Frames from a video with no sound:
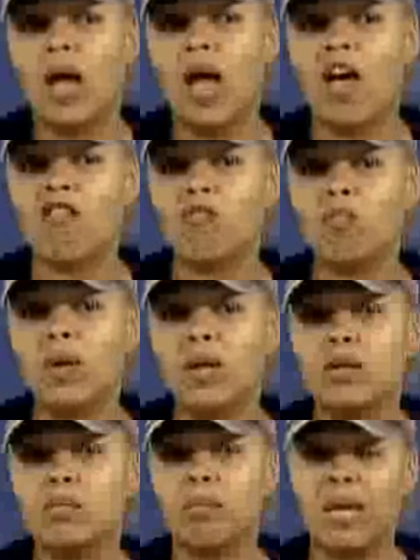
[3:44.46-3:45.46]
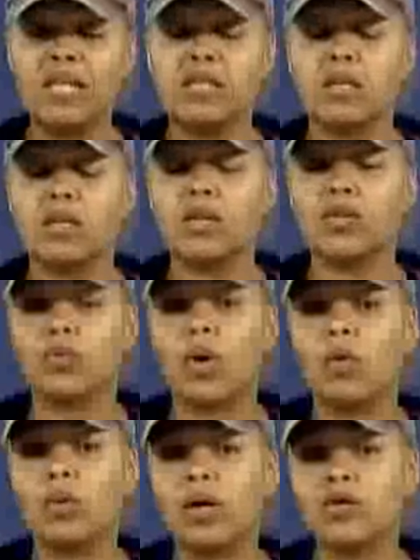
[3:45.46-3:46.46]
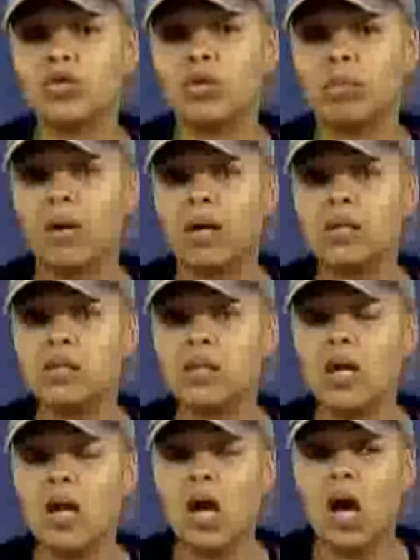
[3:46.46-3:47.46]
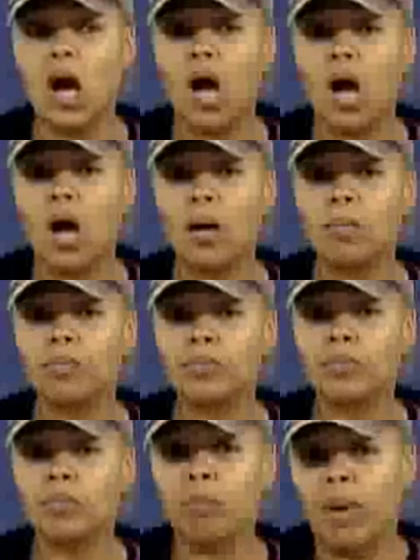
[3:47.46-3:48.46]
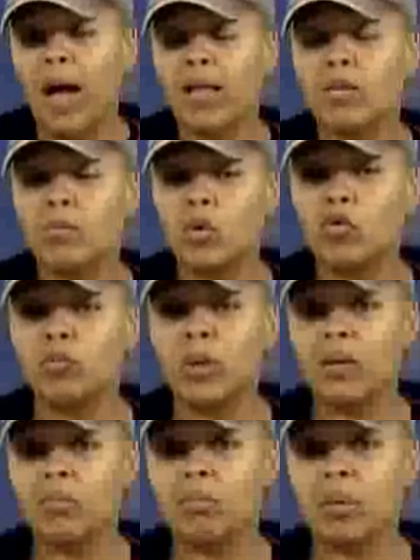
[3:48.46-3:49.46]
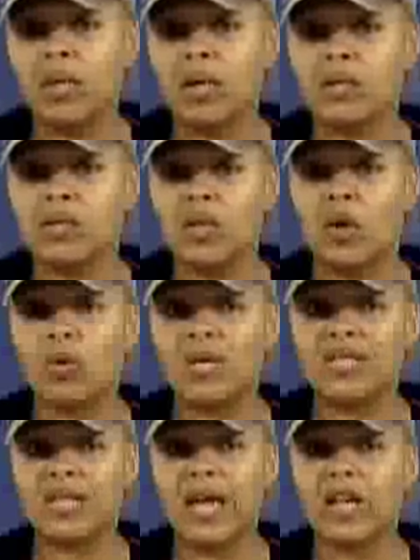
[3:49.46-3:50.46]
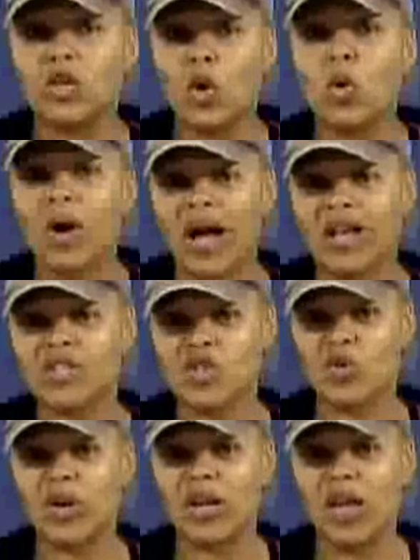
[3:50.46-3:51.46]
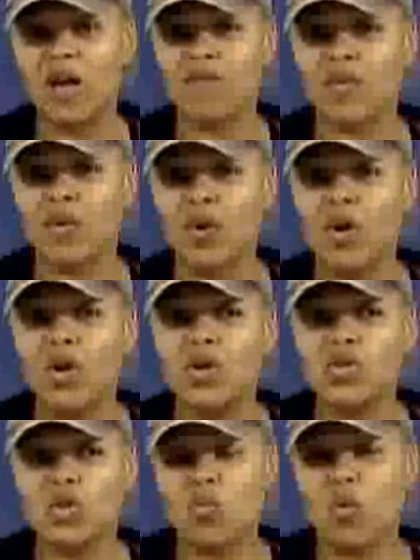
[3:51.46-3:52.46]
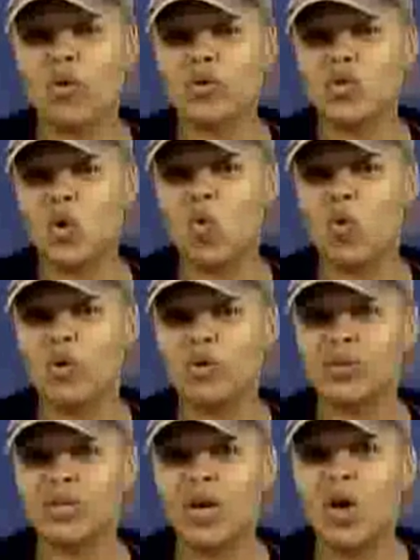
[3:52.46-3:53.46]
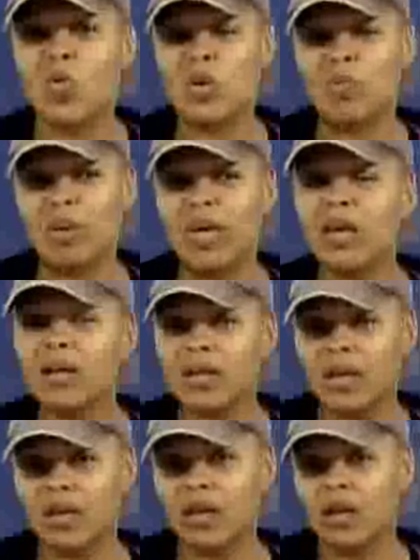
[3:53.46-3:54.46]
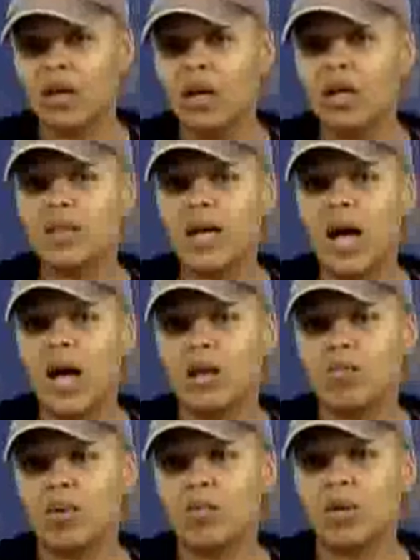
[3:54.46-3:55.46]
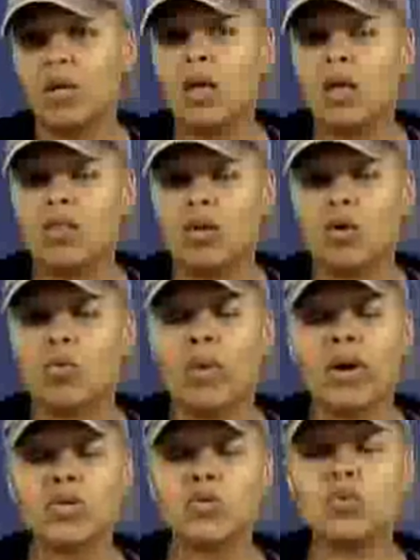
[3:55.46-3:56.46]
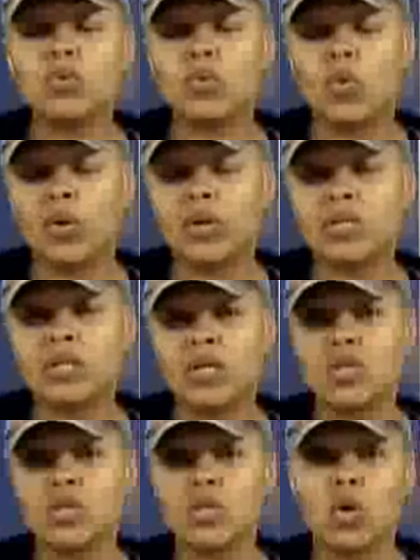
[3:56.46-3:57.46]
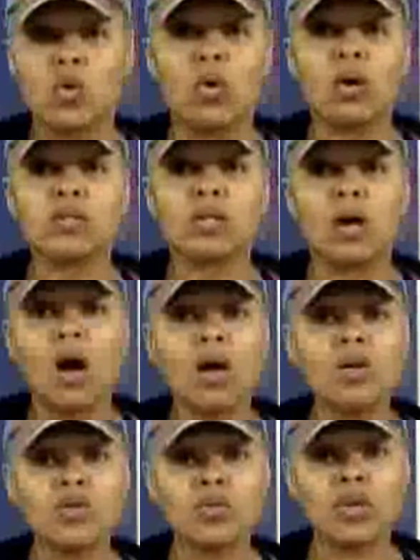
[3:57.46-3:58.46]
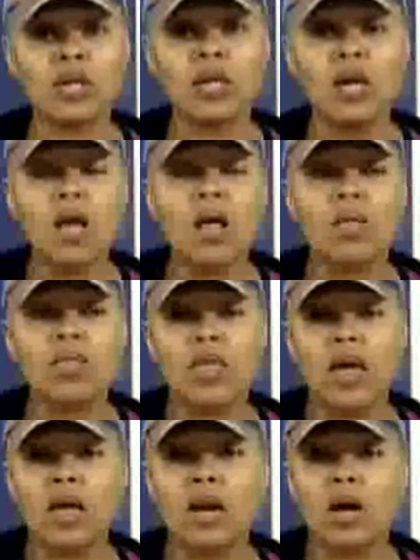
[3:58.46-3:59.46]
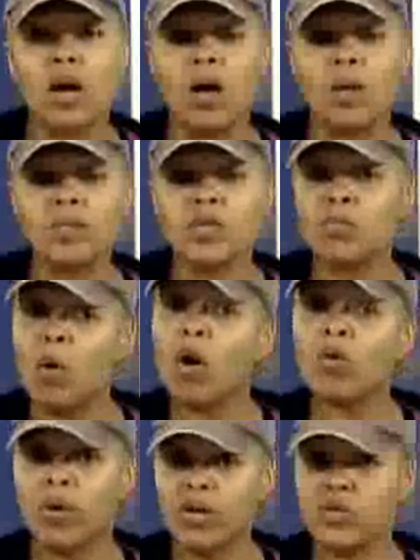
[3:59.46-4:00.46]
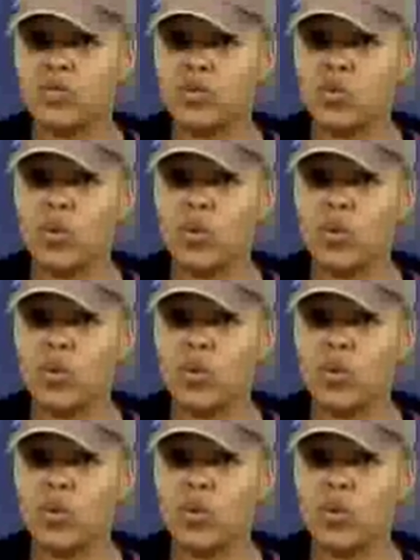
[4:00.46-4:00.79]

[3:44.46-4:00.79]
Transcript: have been basically thrown under the bus by the movement, because there is no concentrated effort to work towards repealing the Hyde Amendment. There are grassroots organizations across the country that, small grassroots